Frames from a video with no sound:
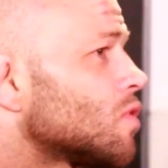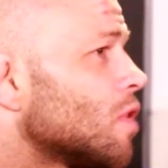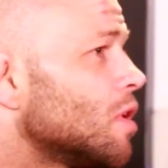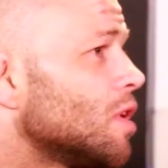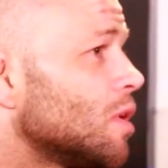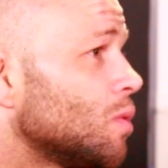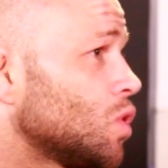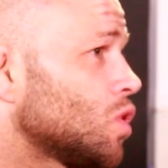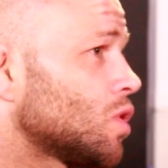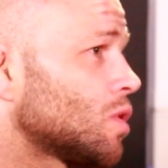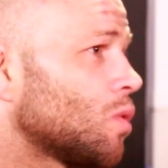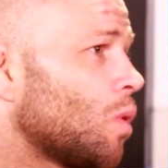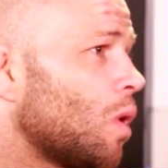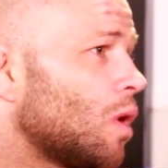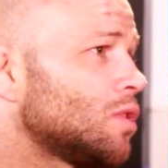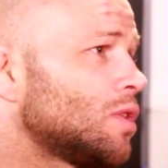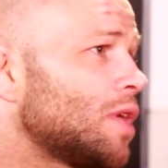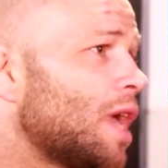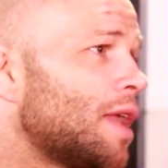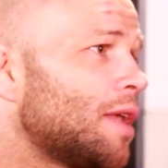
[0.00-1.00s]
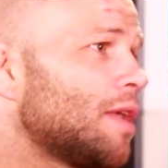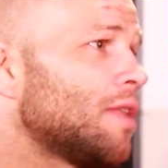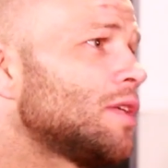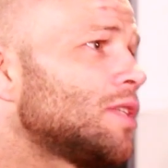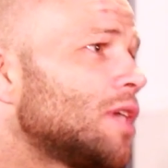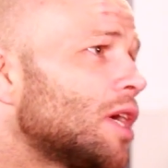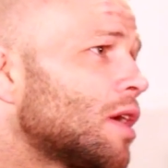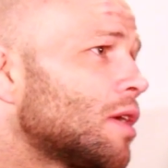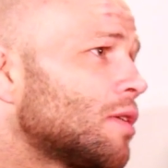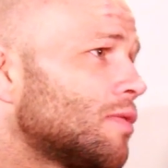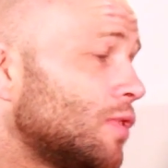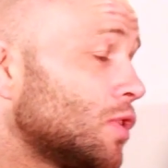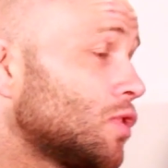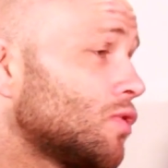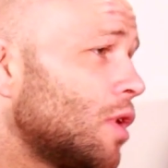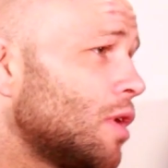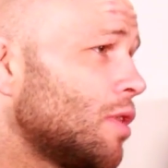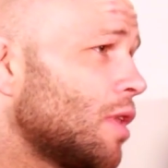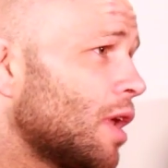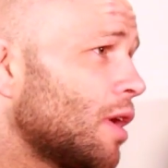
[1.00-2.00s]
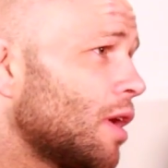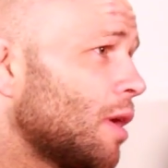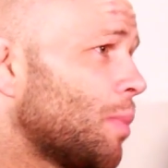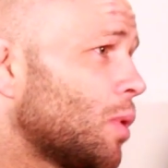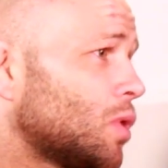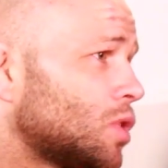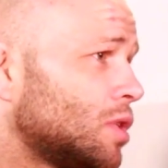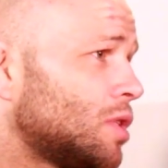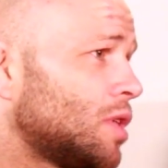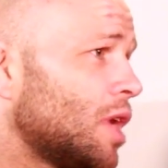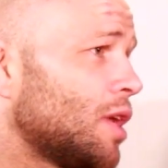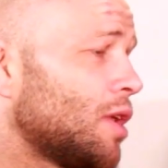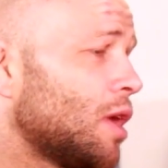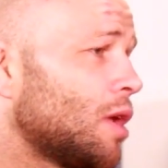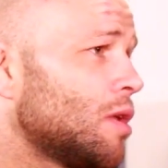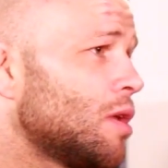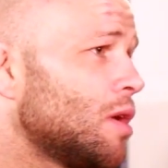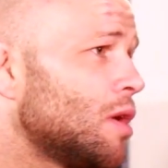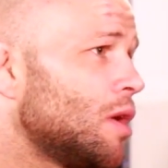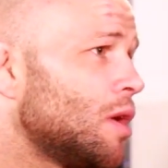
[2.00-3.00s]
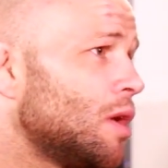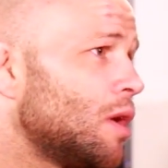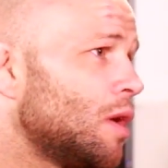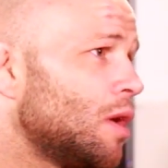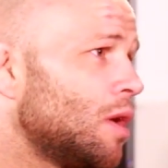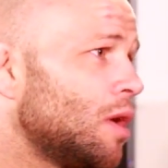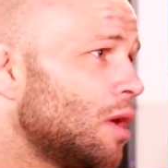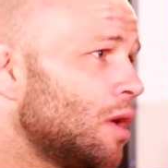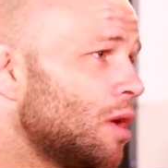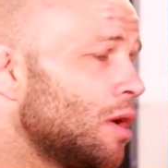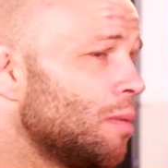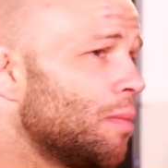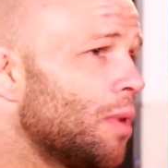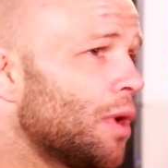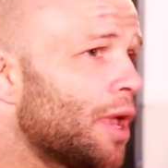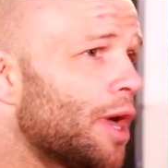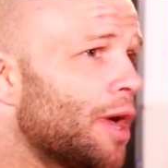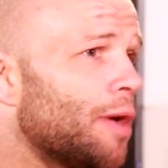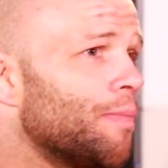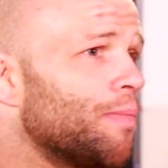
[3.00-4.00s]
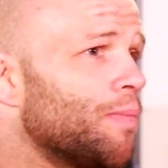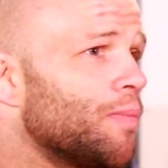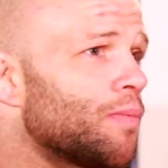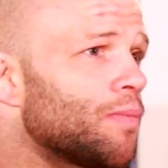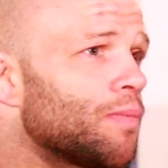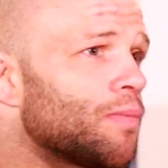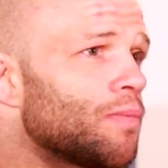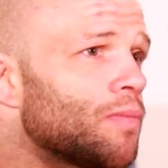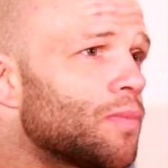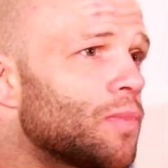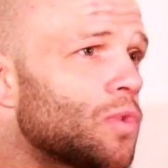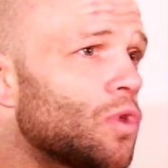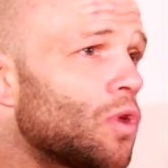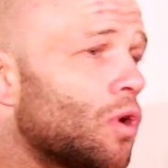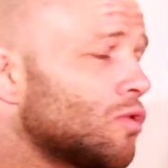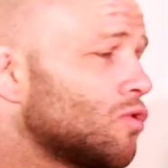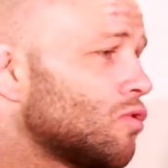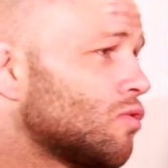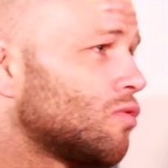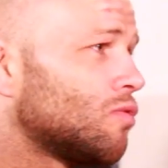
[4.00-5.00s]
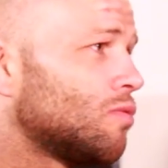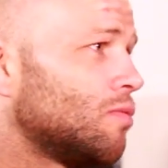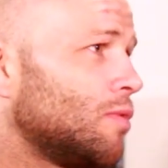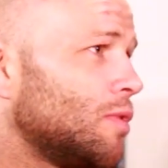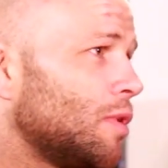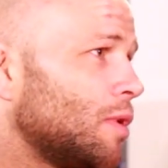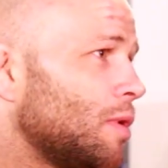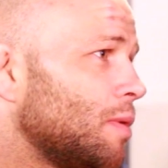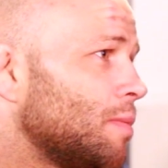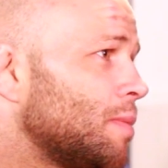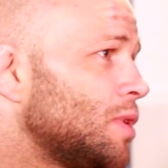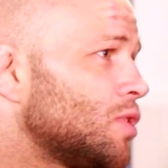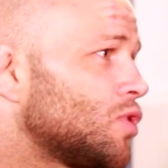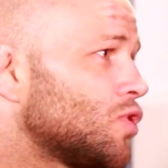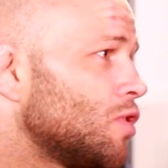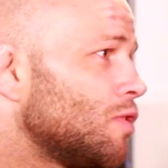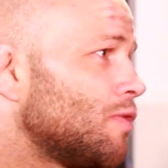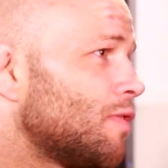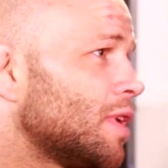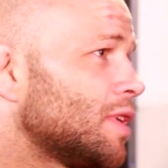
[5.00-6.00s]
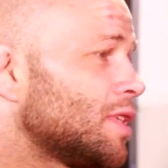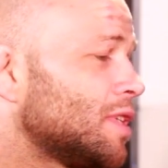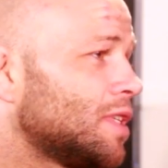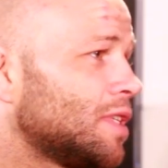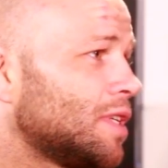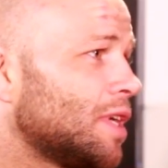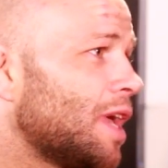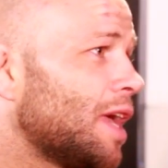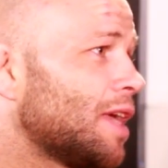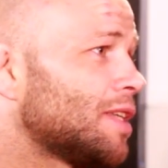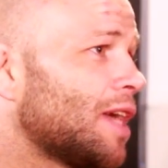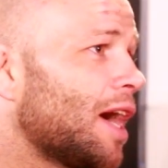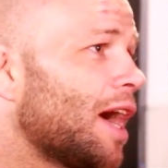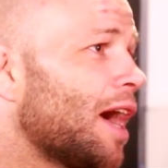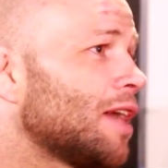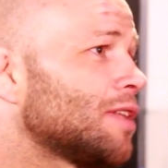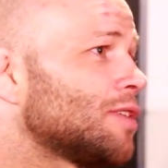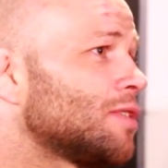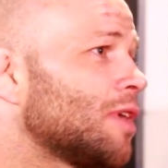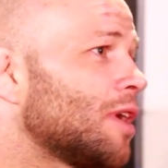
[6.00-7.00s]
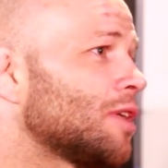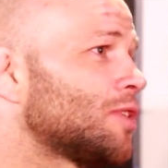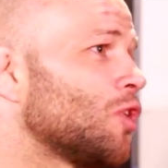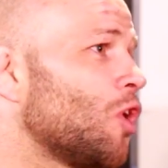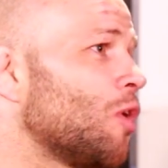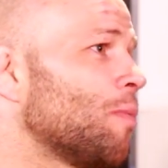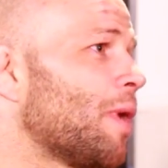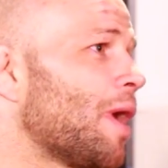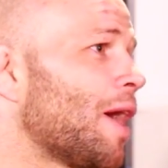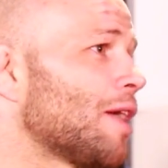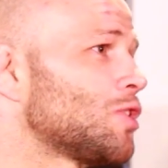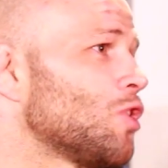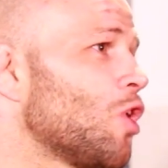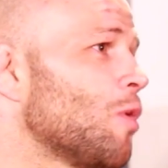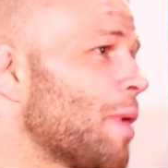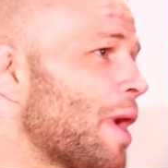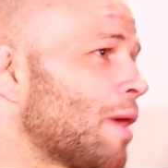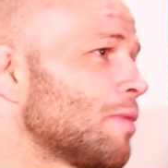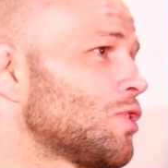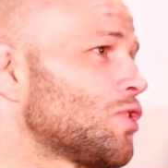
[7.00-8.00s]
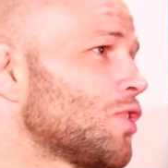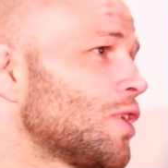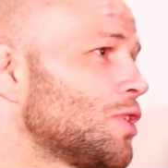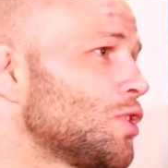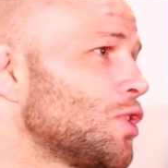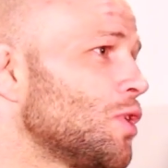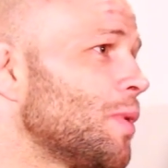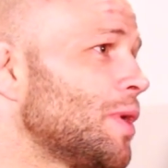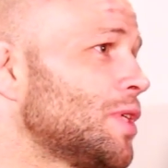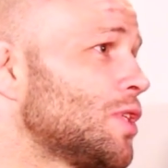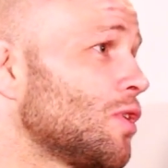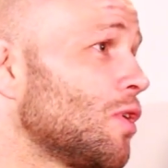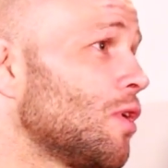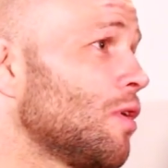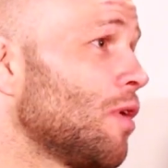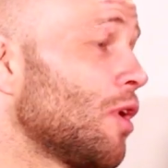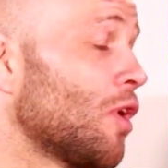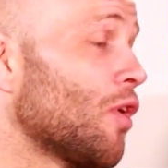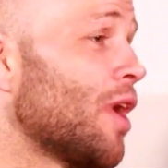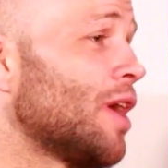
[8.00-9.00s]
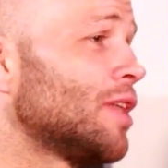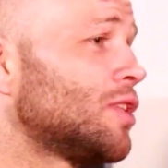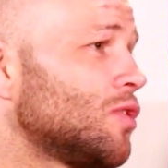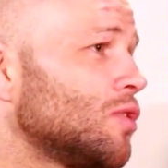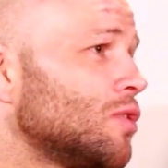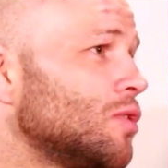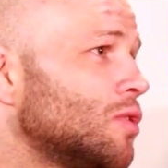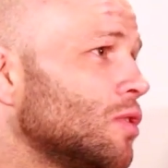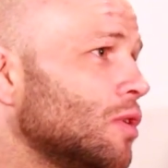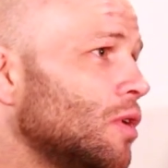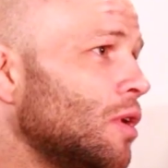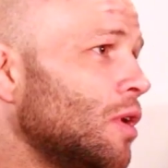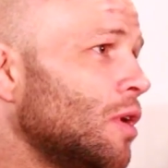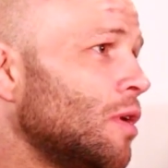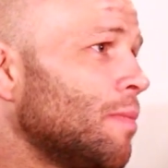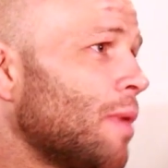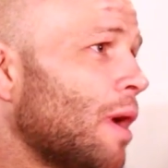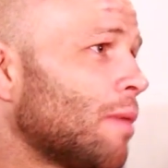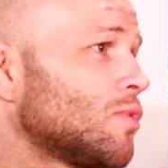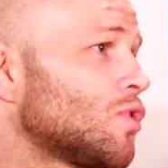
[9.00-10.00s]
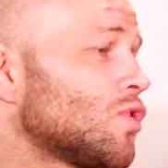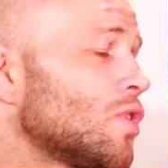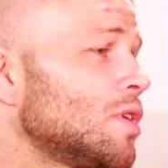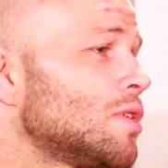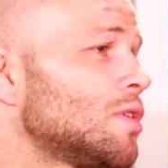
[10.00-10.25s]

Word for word: round. It was just towards the end of the first round that I pushed the takedown. But you know, the truth is I tore my hamstring 2 weeks ago. I played two hamstring